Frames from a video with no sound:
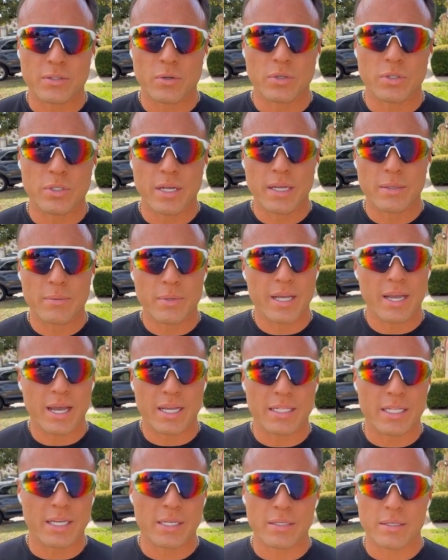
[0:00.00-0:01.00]
look like me
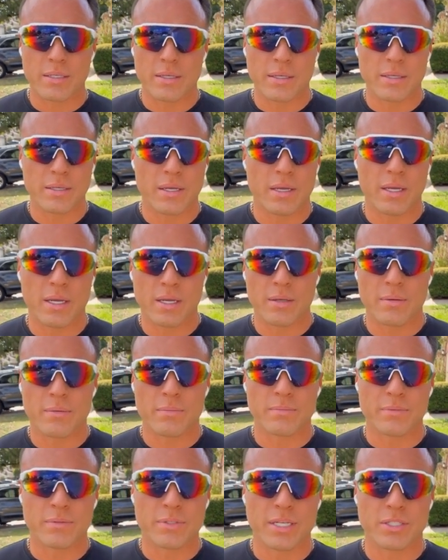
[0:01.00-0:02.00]
hiking.
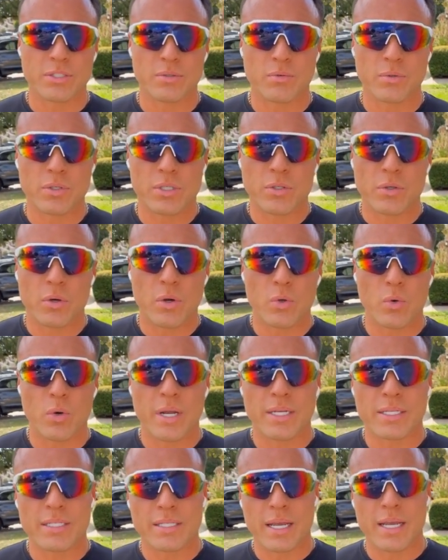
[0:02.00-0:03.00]
Doesn't really look
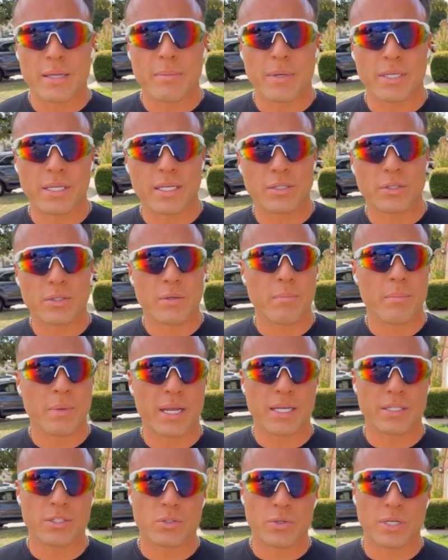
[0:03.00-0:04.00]
quite as like me either, but
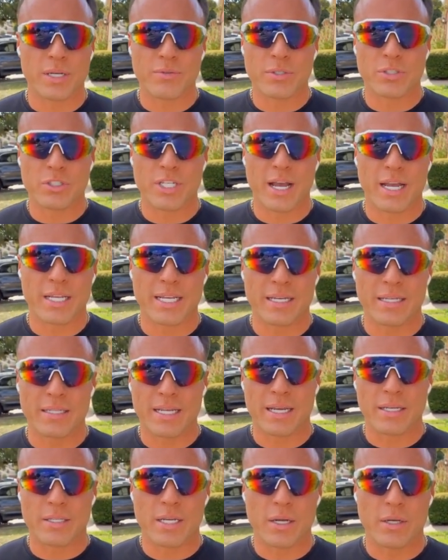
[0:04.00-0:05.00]
I do have a jacket in
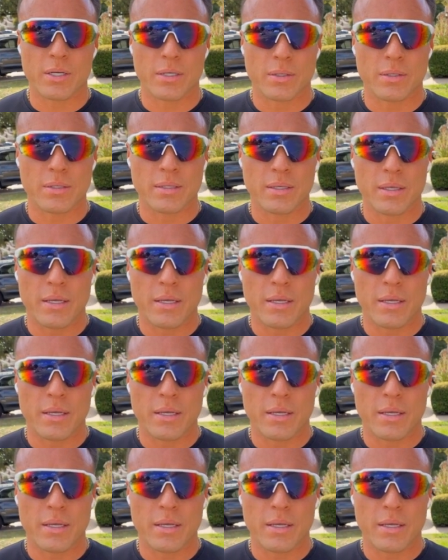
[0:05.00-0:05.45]
that color.